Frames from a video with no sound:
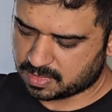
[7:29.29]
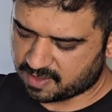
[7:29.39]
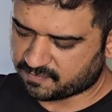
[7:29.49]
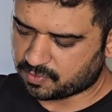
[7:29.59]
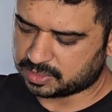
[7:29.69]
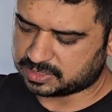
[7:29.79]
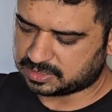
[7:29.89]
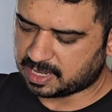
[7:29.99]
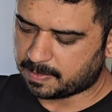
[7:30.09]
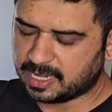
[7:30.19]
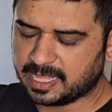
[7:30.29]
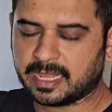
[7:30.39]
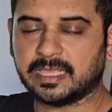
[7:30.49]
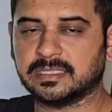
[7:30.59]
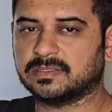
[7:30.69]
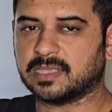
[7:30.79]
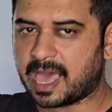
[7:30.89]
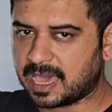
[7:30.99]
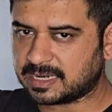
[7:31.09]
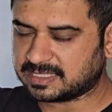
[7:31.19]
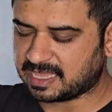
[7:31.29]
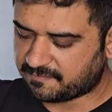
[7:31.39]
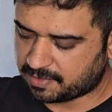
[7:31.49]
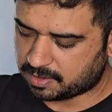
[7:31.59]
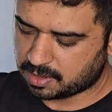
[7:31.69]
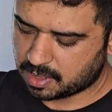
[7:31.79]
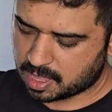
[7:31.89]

Of course, double D rings are safer,